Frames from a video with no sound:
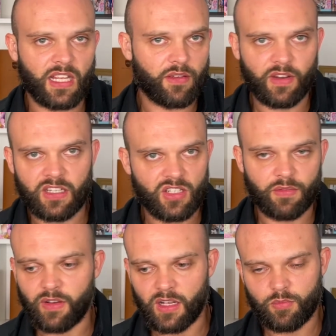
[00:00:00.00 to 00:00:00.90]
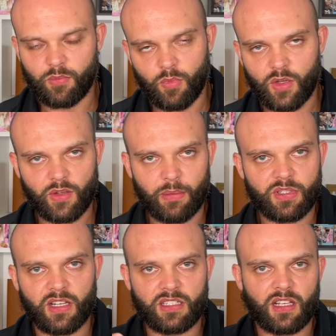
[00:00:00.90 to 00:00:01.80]
of energy flux, what your
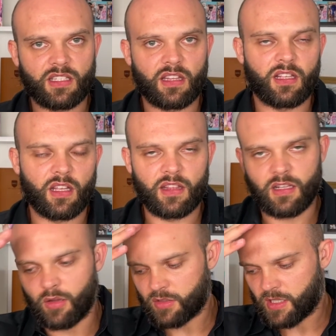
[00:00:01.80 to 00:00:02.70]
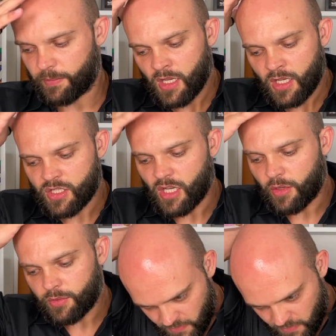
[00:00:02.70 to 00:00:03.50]
appetite does in the long term. So